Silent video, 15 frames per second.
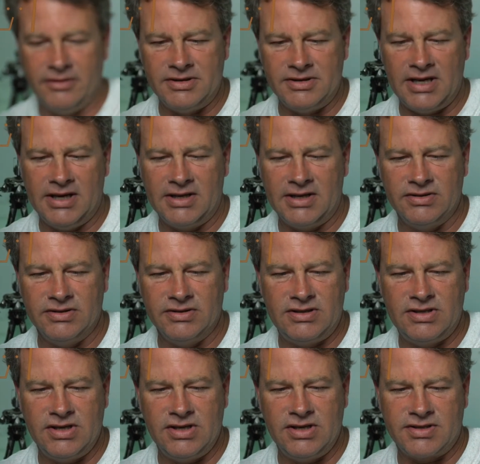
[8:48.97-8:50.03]
is actually
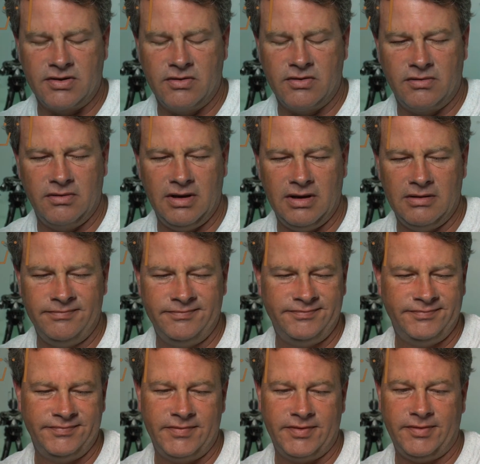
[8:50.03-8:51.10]
just
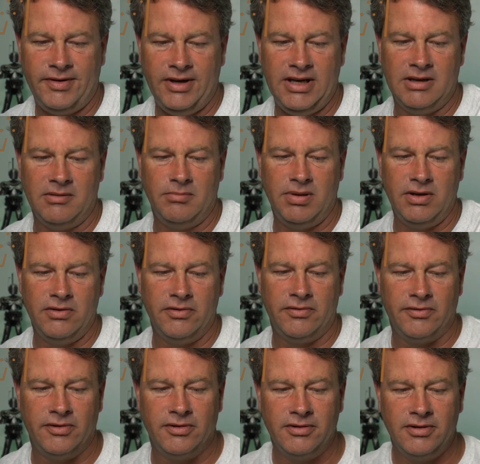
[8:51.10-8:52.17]
freaking
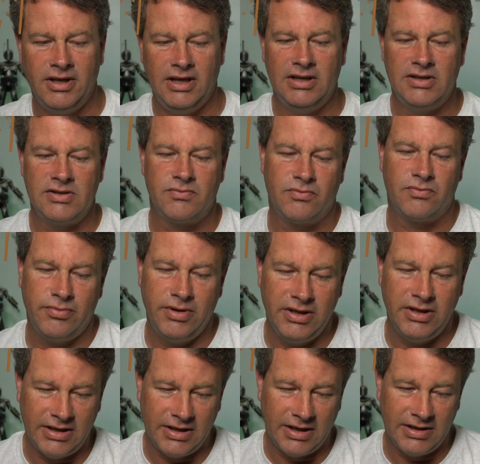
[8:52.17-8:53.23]
beautiful. It is
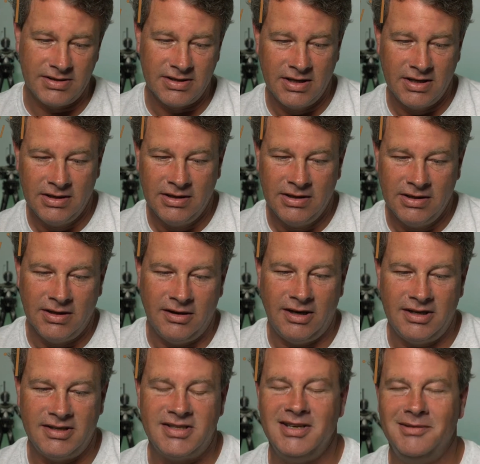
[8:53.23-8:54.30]
really nice.
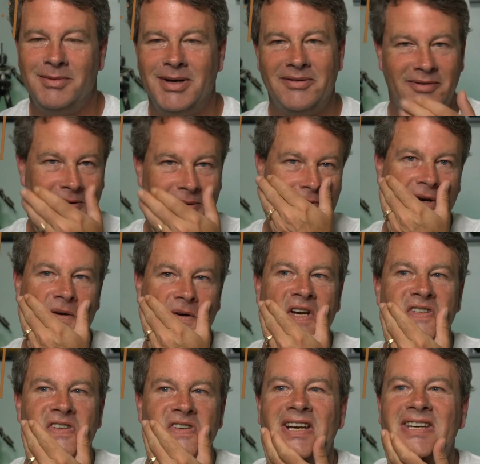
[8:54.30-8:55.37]
I found my
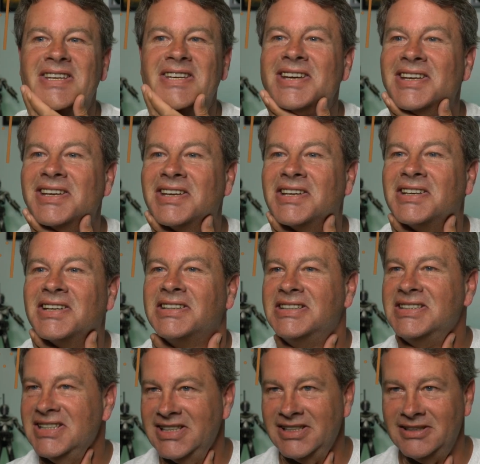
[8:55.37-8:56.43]
razor. I did.
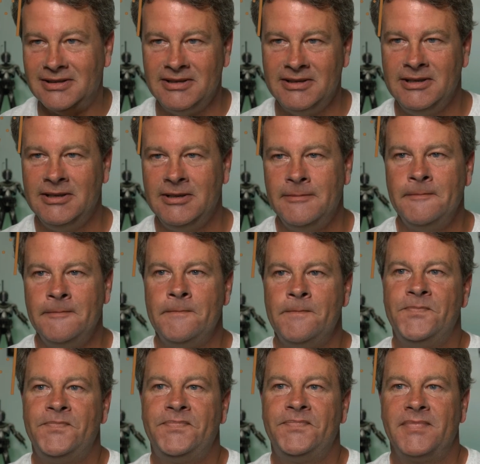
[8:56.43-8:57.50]

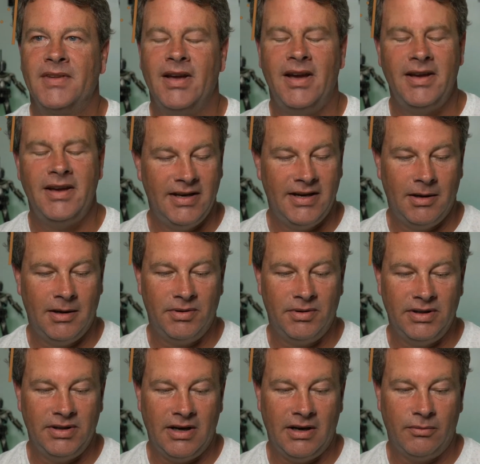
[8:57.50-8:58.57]
I cannot
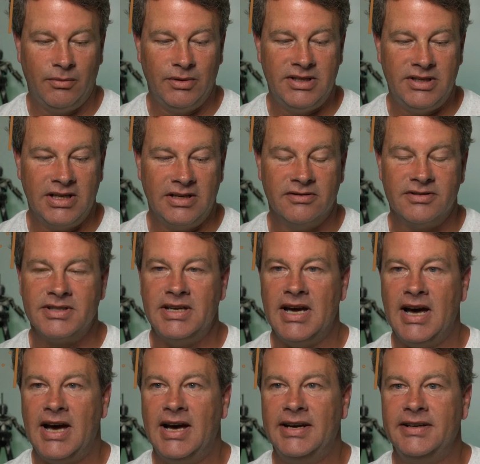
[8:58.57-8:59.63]
believe how ridiculously
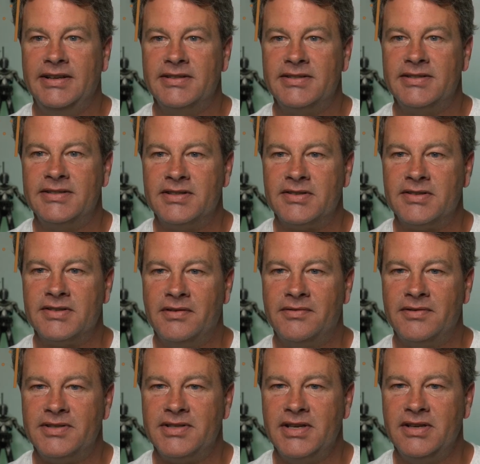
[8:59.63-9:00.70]
hot it is in this
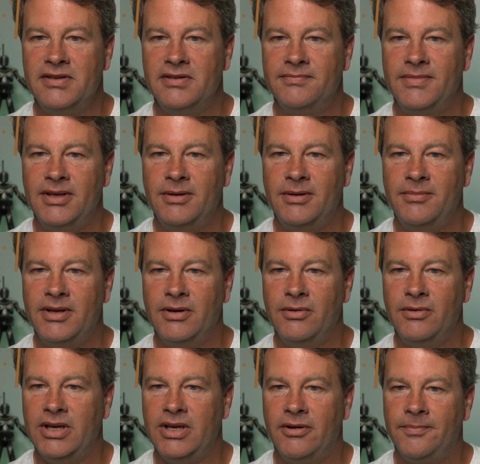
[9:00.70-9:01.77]
office either. Oh, there we
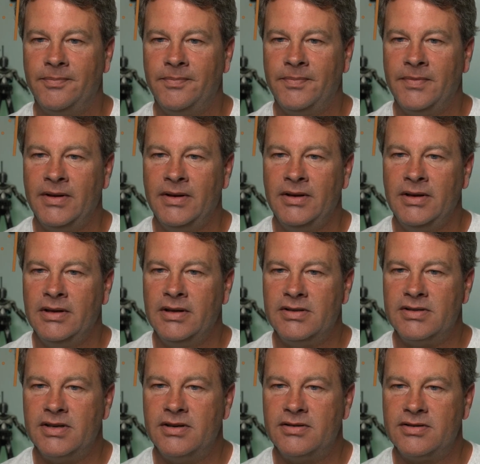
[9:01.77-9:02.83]
go.
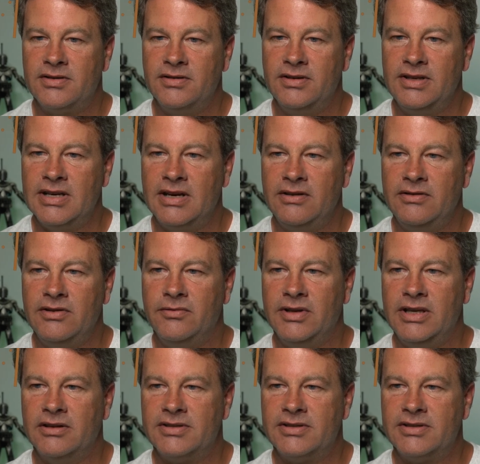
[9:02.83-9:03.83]
Consider turning down your video